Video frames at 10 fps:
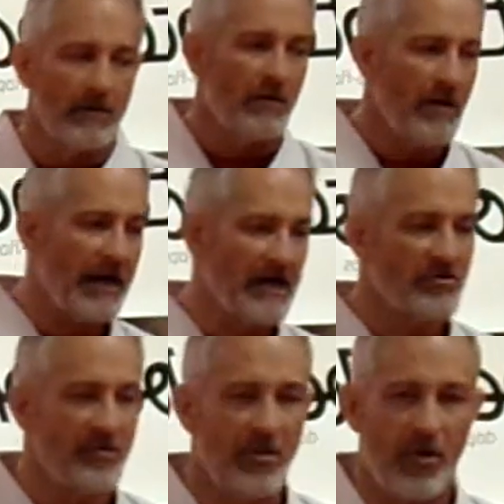Alright guys,
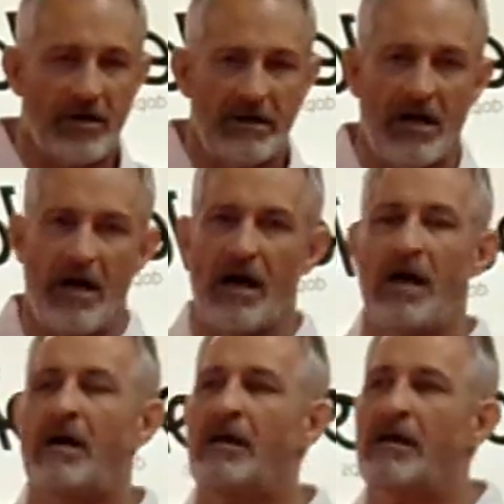we're going to be working
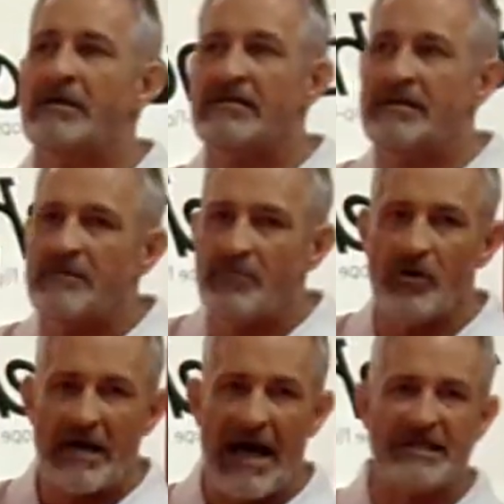
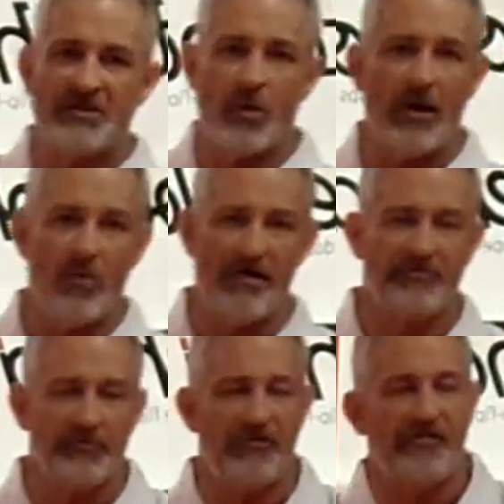Bunkai's 21
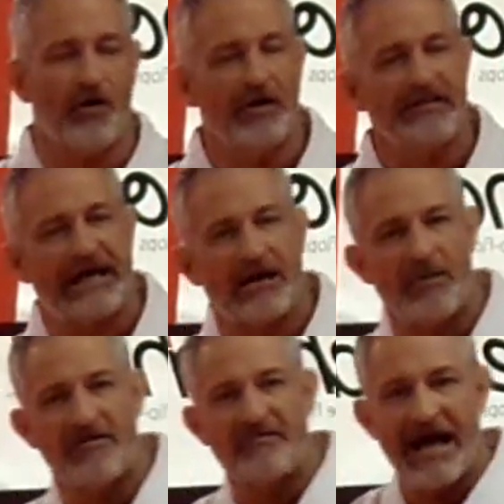through 30. They come
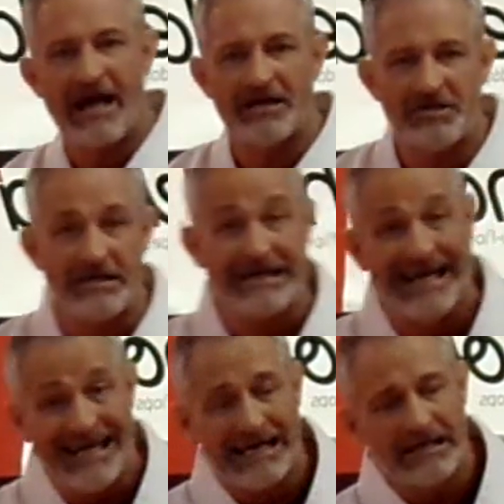out of Naihanchi
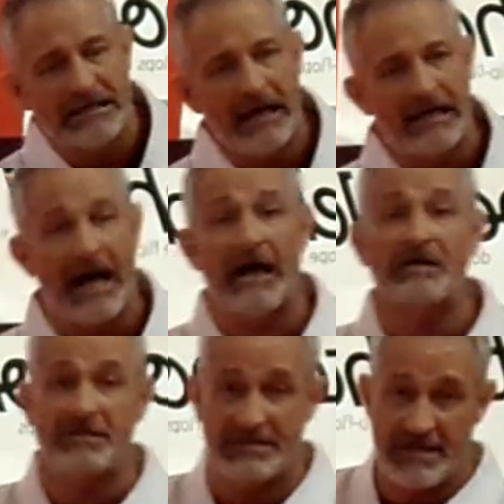Ni and
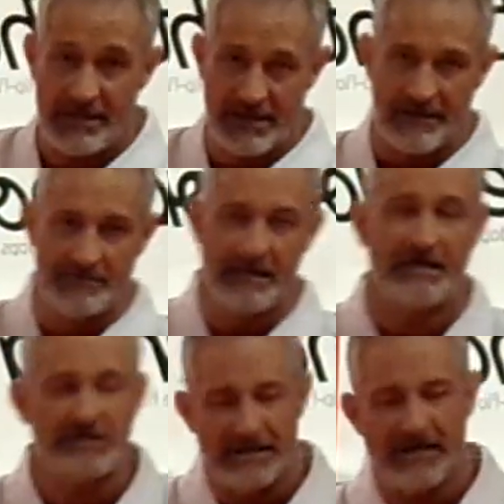Naihanchi Sanda.
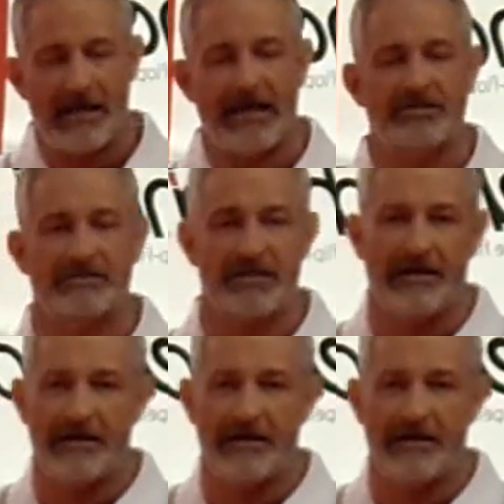Naihanchi Ni and Naihanchi Sanda.